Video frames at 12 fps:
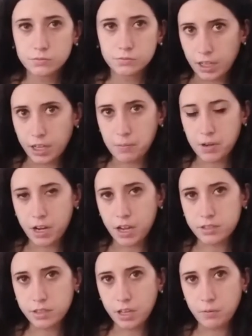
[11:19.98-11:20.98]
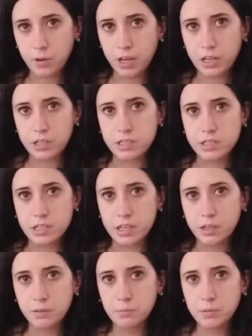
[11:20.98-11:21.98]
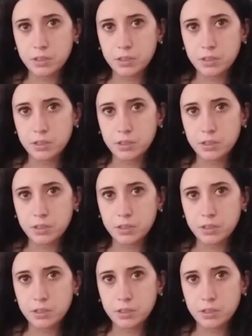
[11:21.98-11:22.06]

I kept on asking when I could see him,